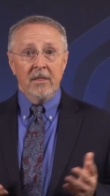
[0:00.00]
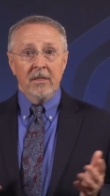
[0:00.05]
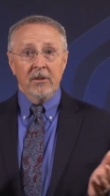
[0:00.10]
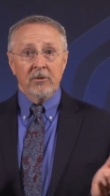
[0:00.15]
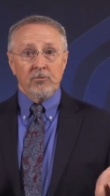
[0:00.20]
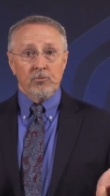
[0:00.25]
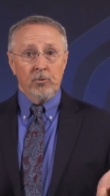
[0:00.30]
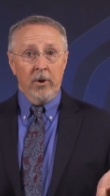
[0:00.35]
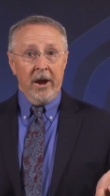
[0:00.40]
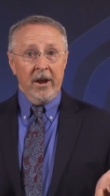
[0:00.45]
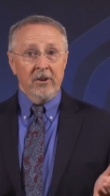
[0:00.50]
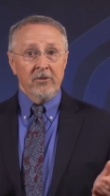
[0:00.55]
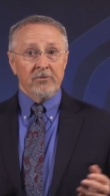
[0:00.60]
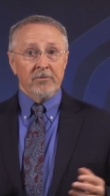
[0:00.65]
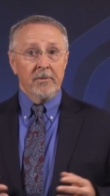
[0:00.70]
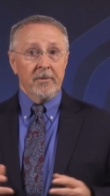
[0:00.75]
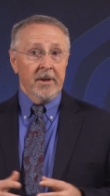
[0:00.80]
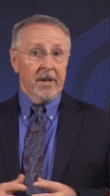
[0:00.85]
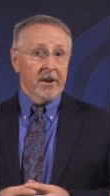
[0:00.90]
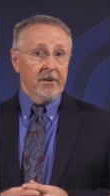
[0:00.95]
This ranged
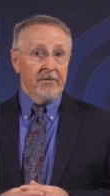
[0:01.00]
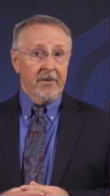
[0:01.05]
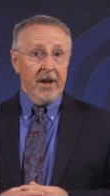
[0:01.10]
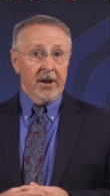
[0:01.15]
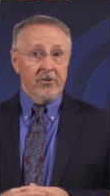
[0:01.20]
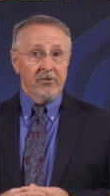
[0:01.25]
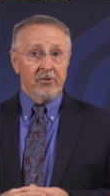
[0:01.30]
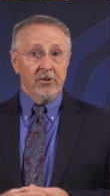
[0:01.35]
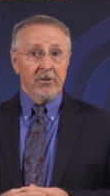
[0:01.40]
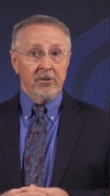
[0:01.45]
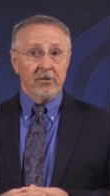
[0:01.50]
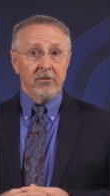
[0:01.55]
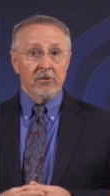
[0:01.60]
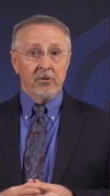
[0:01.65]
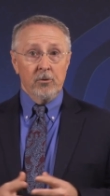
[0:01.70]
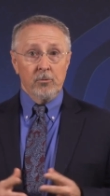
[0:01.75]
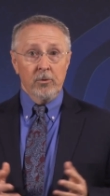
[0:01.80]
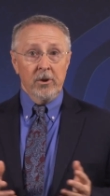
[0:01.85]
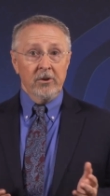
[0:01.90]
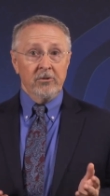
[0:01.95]
from innovation
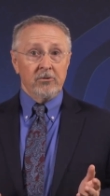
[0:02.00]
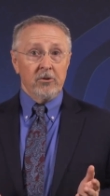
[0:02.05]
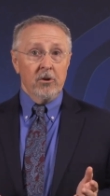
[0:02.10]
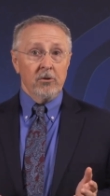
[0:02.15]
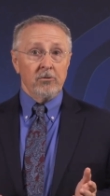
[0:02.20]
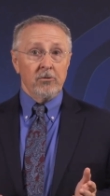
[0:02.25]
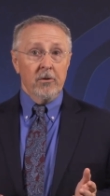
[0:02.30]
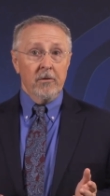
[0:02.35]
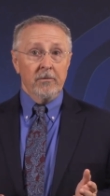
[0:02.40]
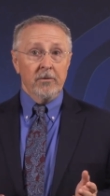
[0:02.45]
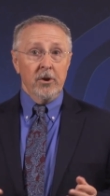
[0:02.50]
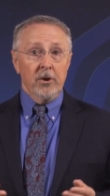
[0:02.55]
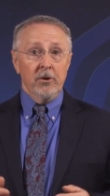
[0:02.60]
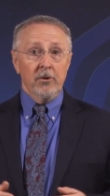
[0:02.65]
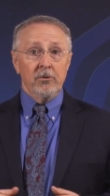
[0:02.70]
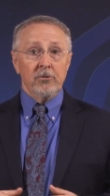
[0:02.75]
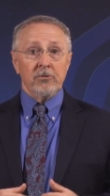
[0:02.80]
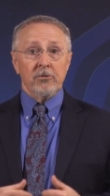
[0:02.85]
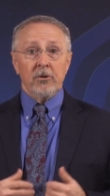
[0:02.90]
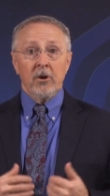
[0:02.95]
to research
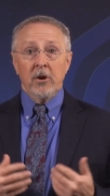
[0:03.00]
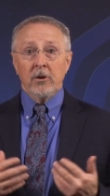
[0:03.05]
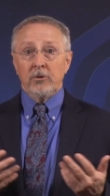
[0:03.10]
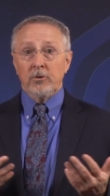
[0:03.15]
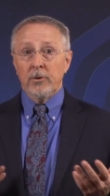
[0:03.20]
reviews